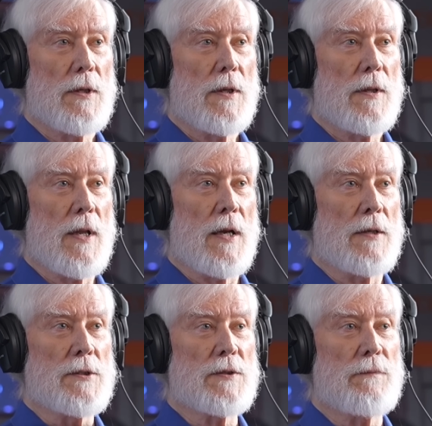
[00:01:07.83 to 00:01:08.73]
that
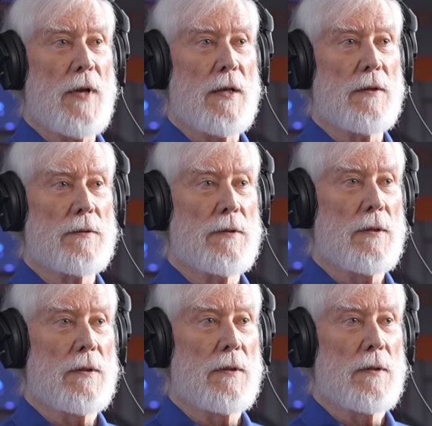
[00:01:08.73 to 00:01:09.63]
had just failed
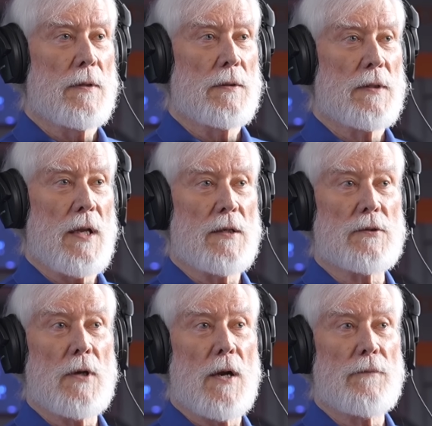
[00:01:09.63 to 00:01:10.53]

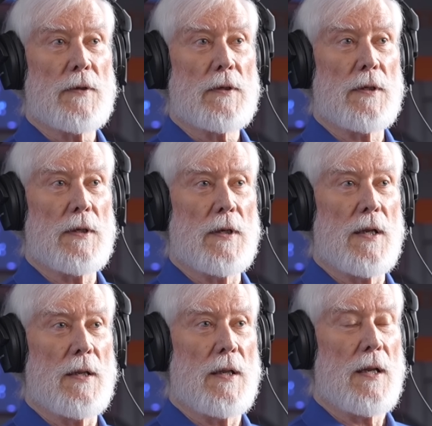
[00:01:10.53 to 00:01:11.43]
catastrophically,
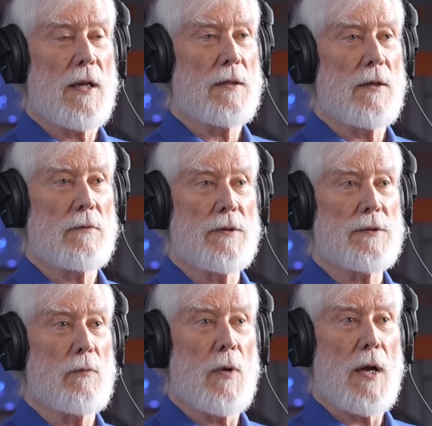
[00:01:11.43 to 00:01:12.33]
and they had no
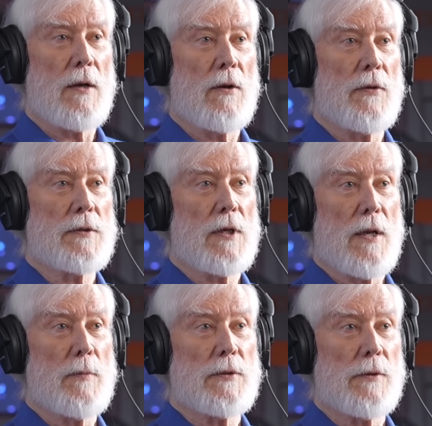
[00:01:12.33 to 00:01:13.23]
reason why. All the
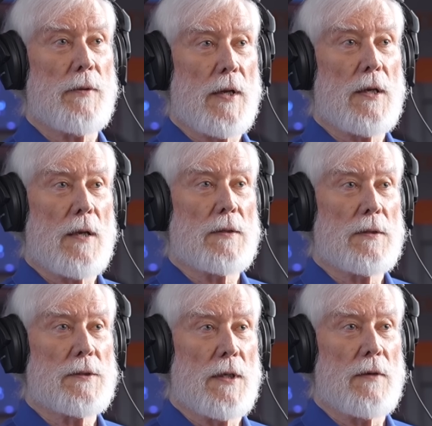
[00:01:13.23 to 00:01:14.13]
telemetry they got
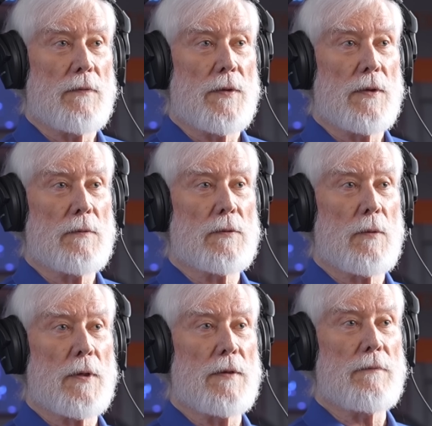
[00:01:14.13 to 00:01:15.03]
said everything was
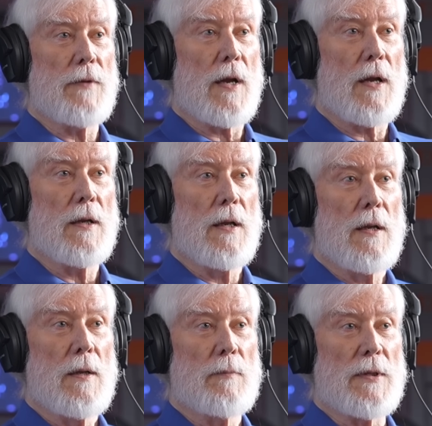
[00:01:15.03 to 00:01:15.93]
working fine,
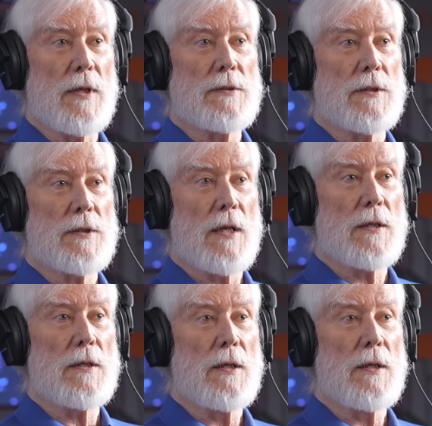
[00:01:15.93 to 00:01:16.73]
but they just ended.